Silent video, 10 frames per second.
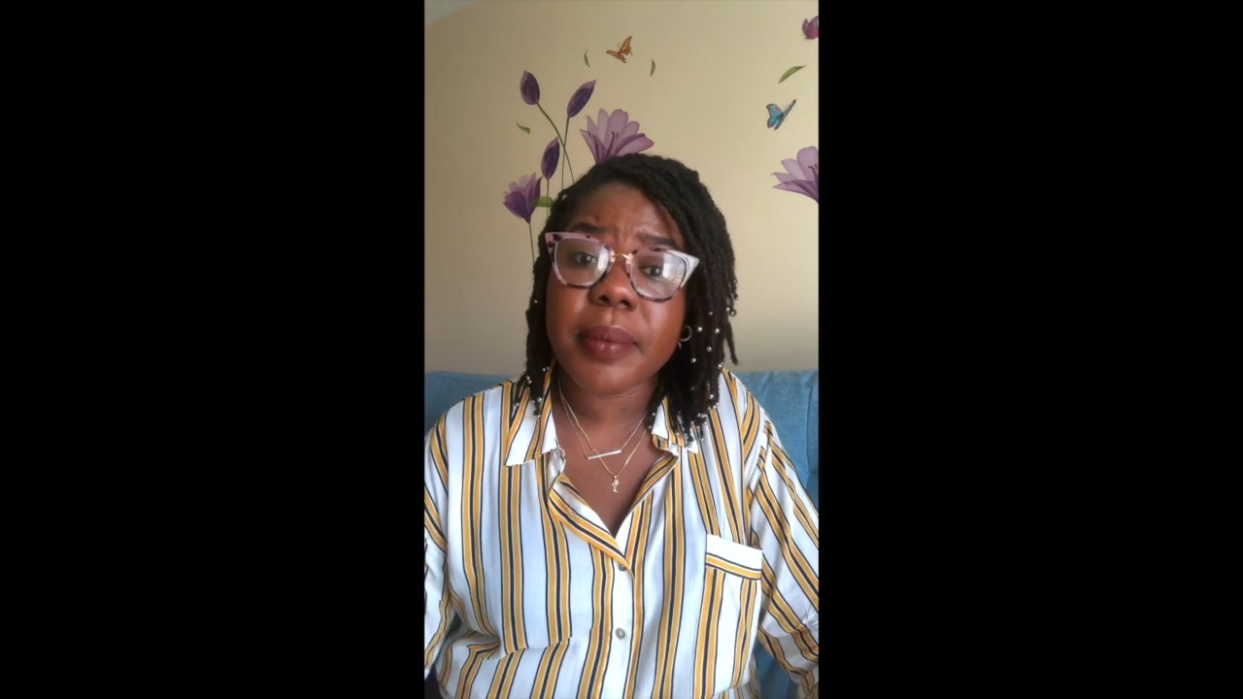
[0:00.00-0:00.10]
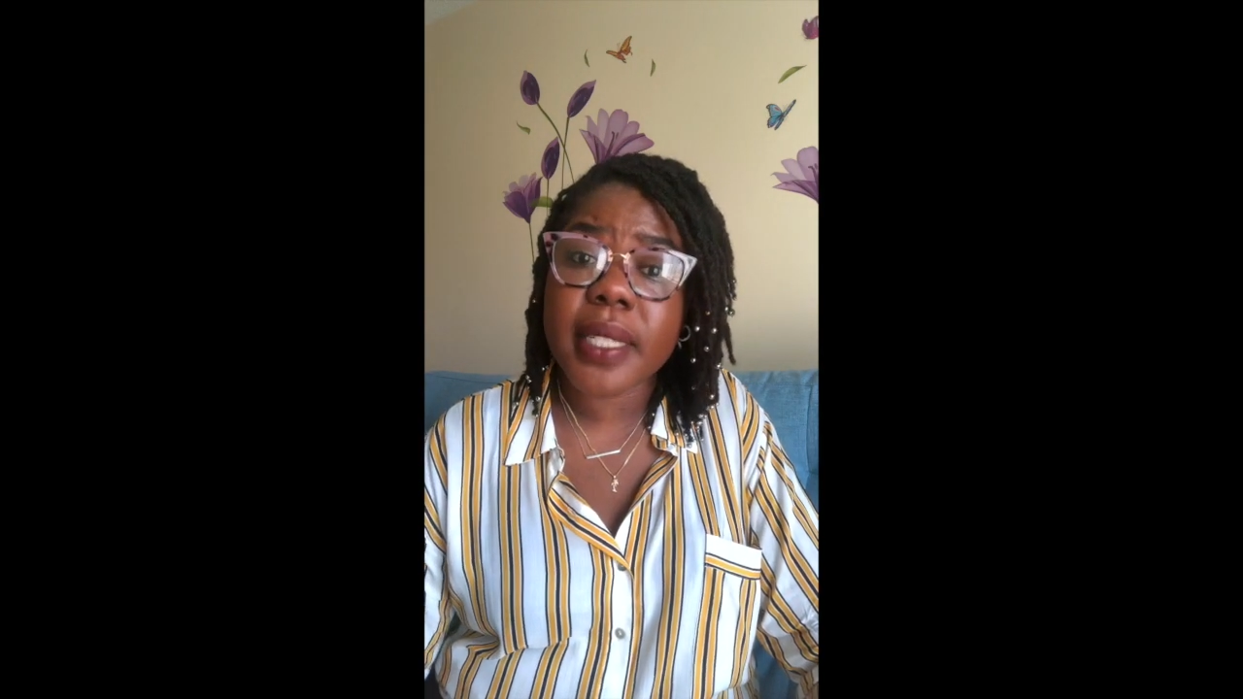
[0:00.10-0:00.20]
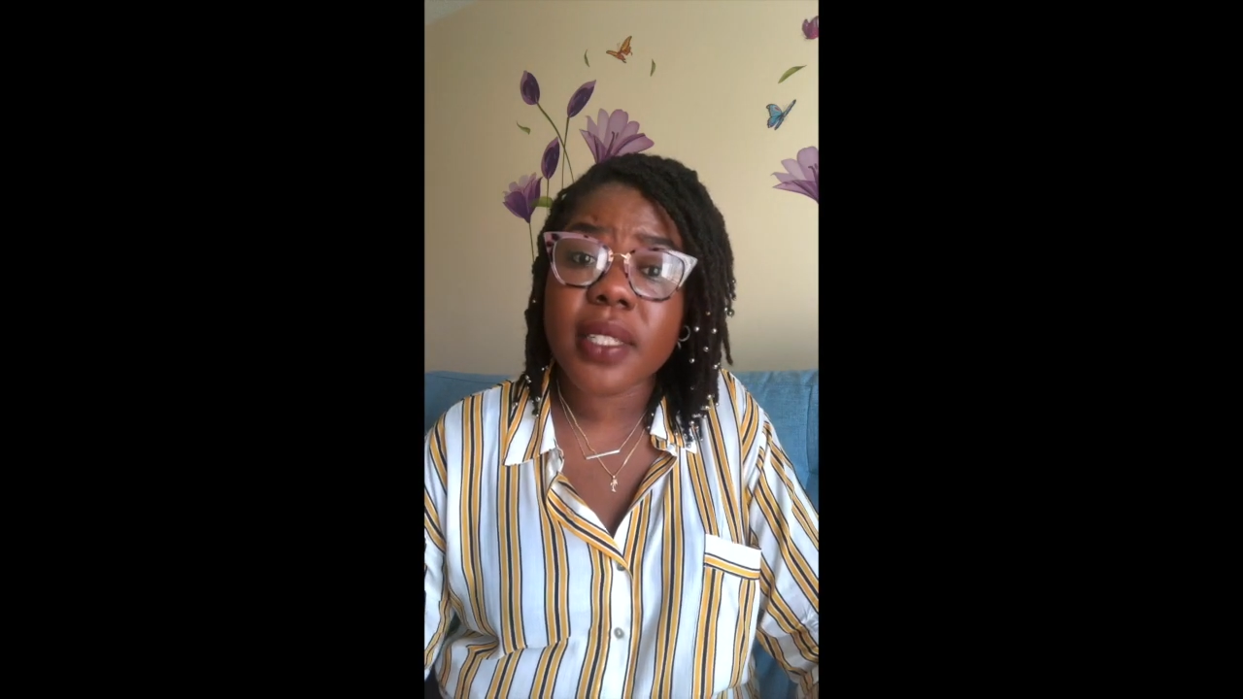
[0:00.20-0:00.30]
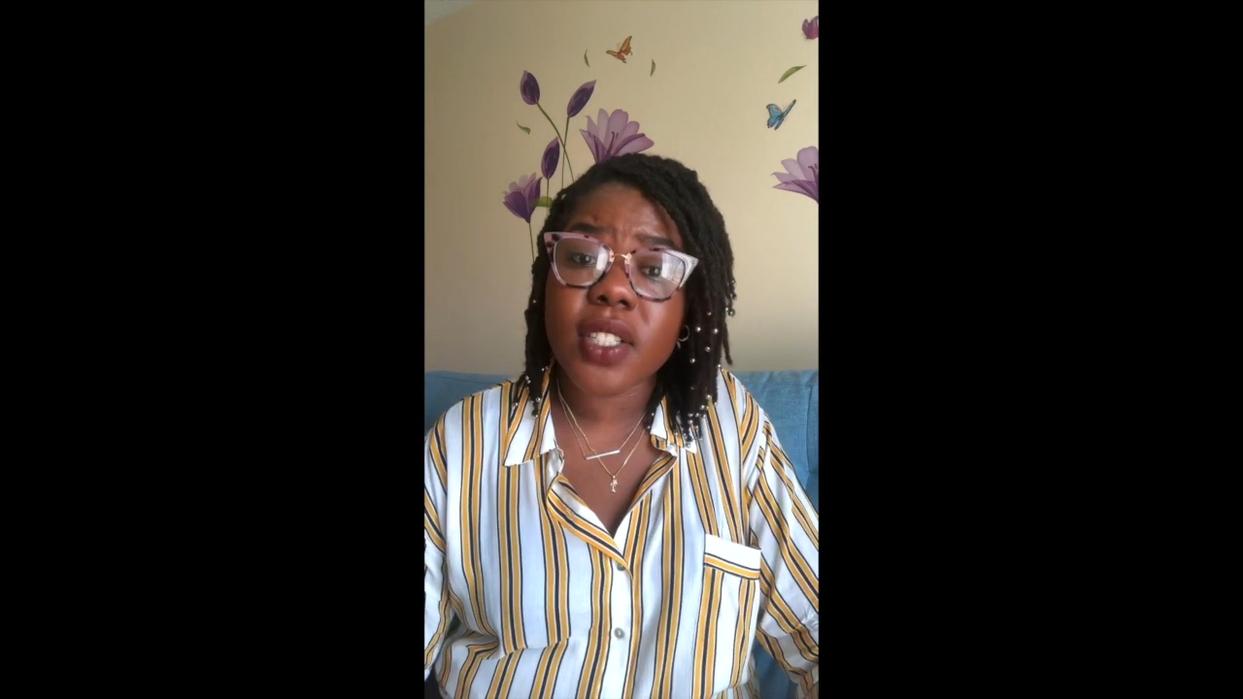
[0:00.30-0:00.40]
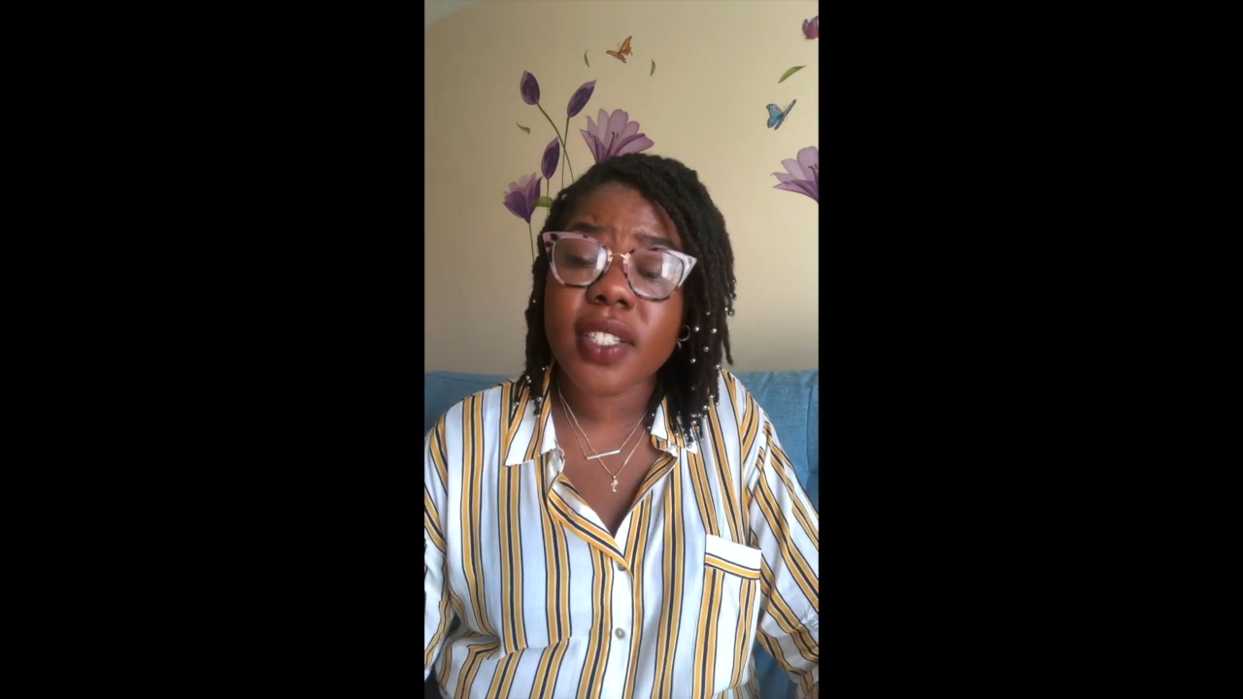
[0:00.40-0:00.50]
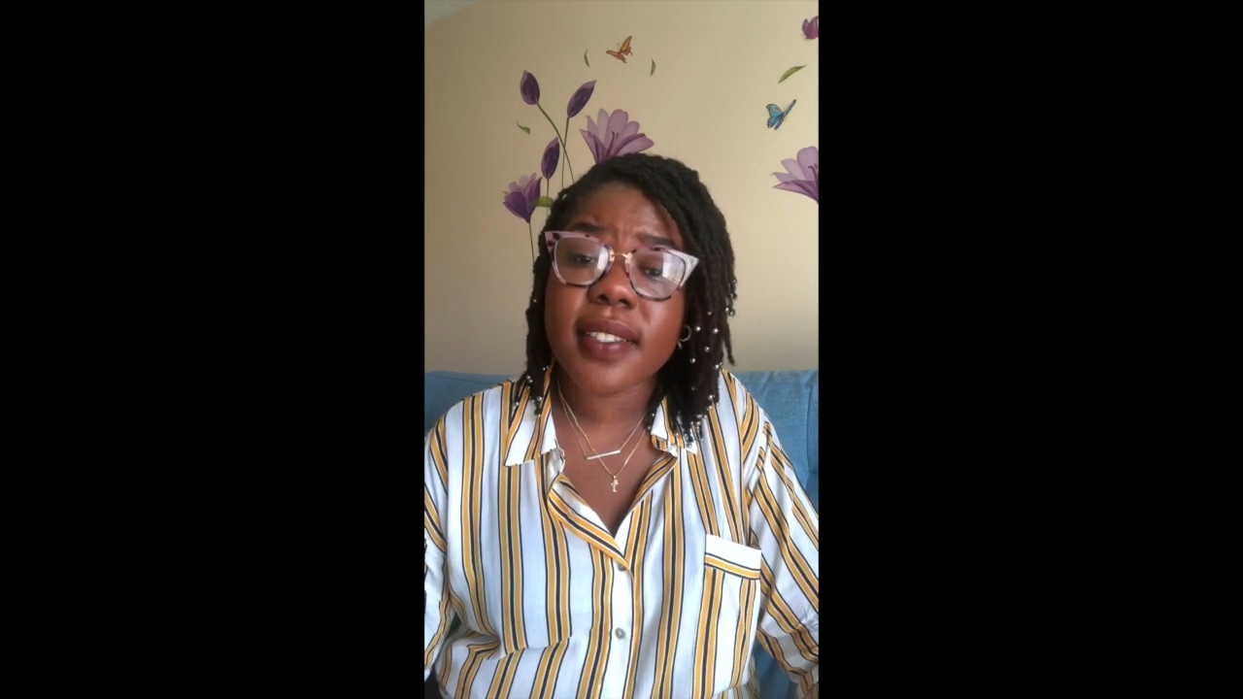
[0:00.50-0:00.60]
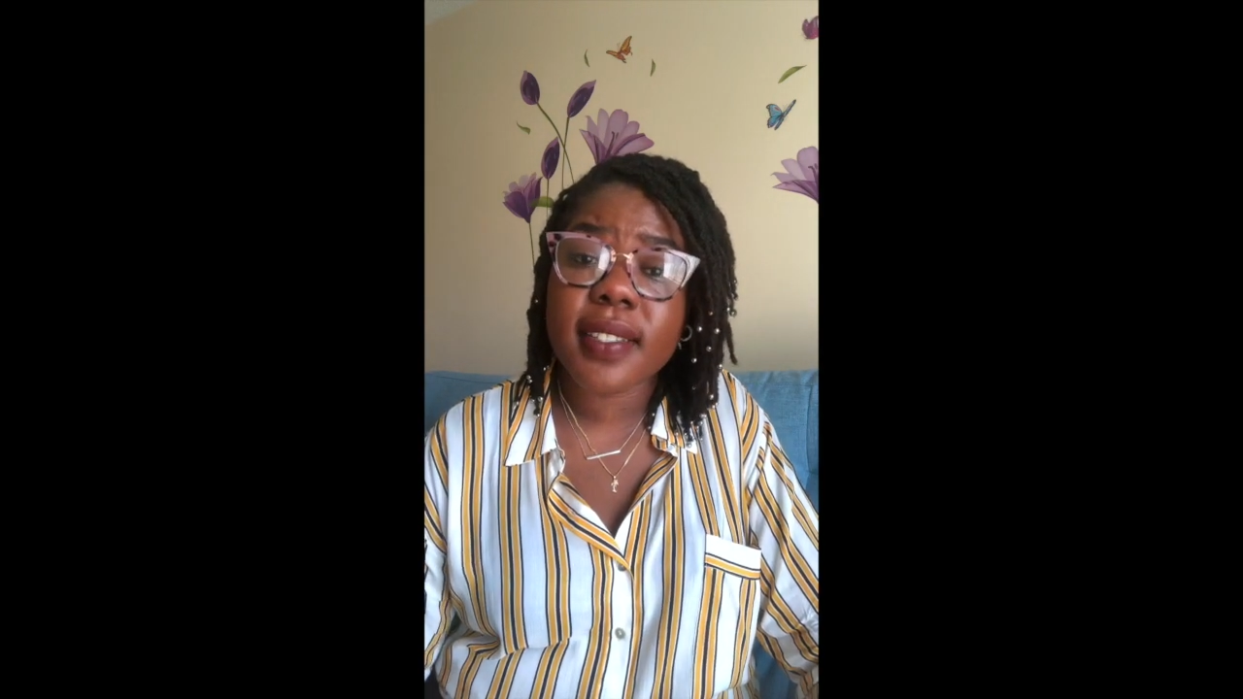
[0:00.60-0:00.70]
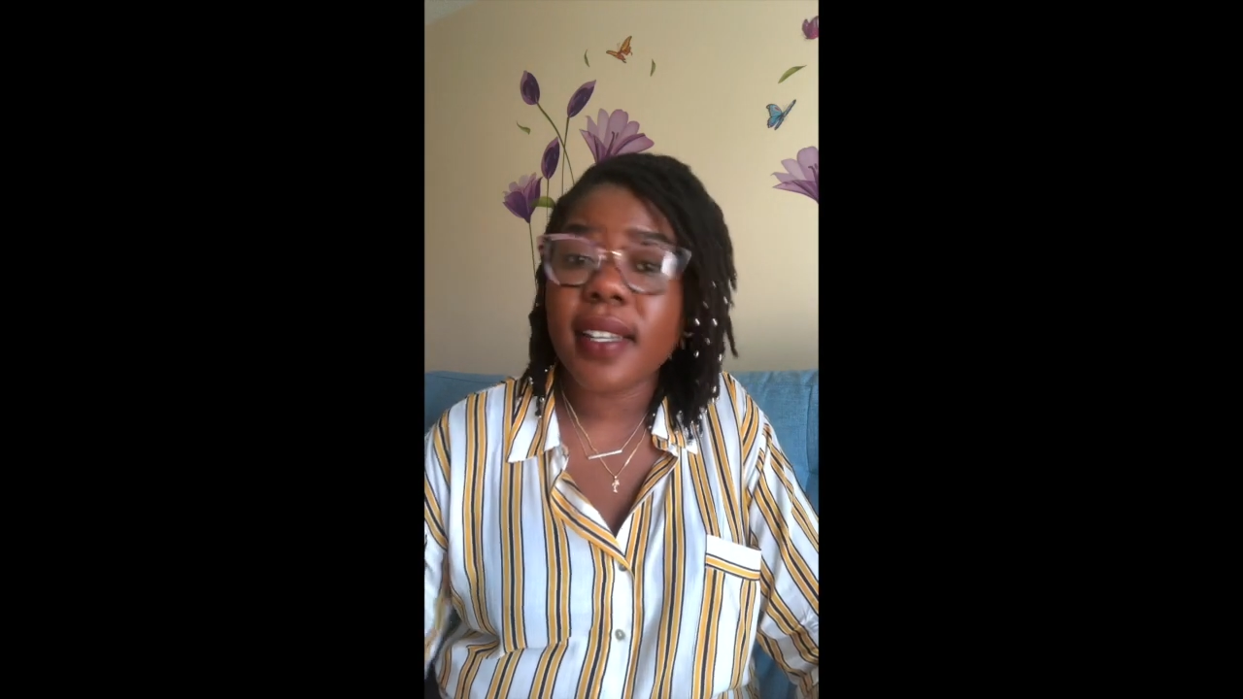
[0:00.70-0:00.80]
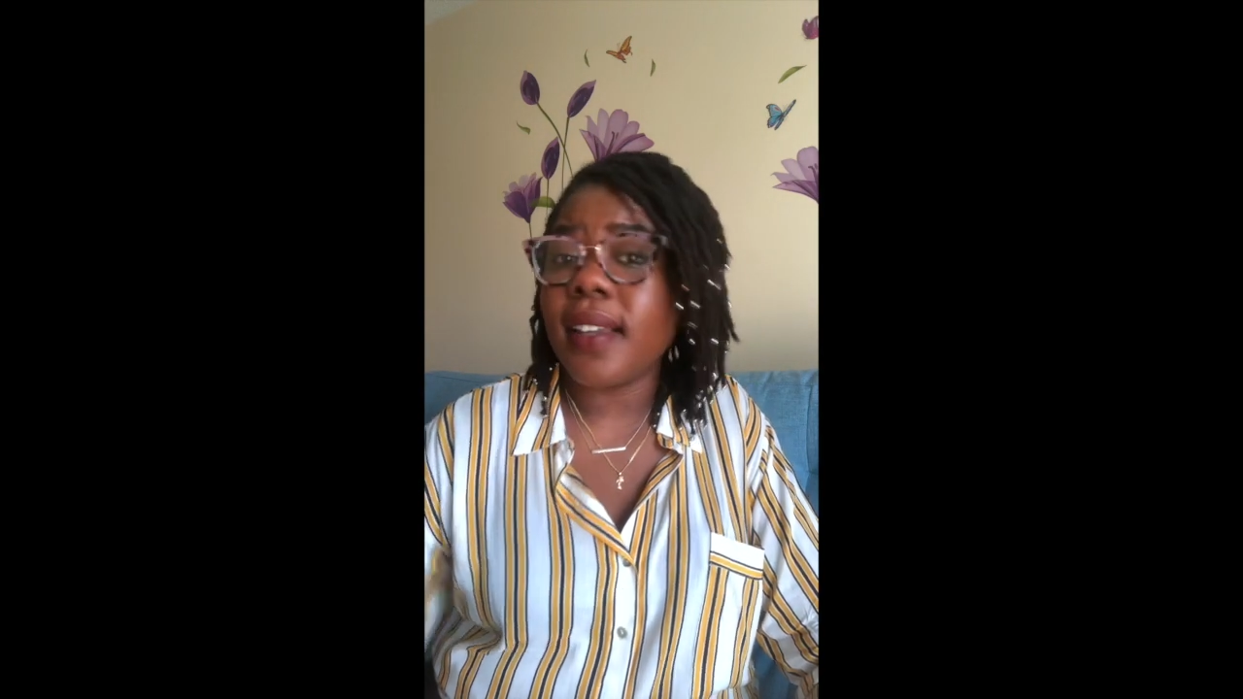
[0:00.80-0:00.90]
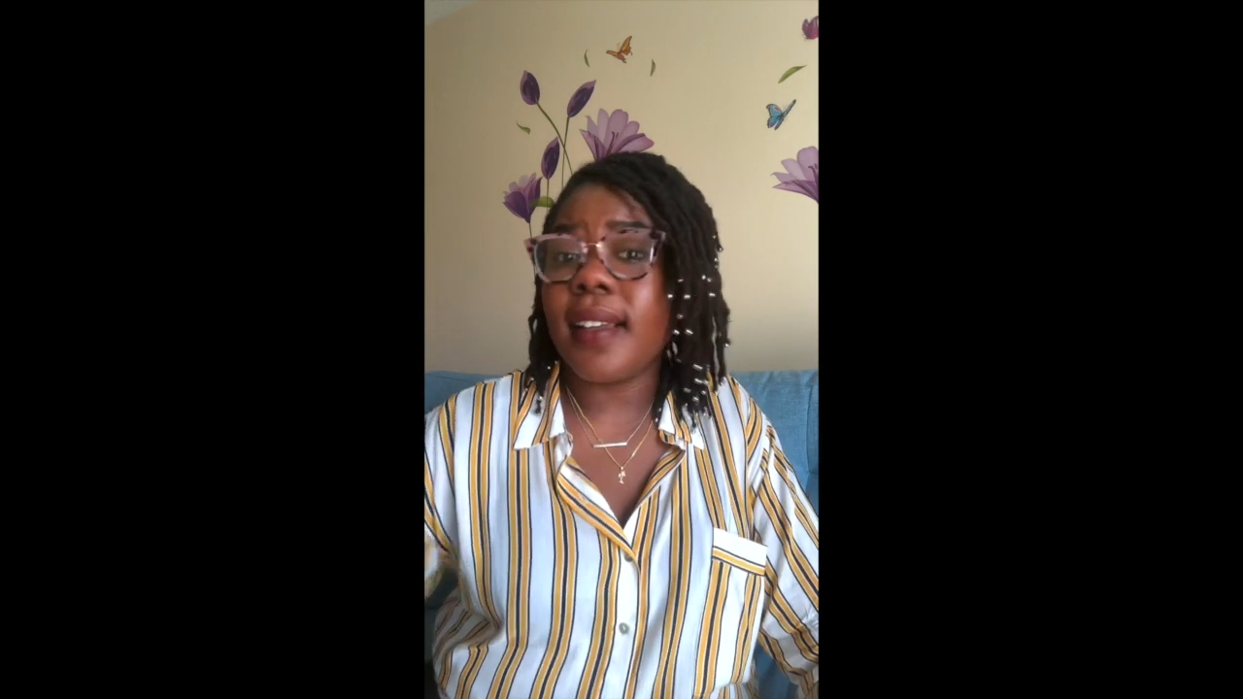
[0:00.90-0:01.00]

me to just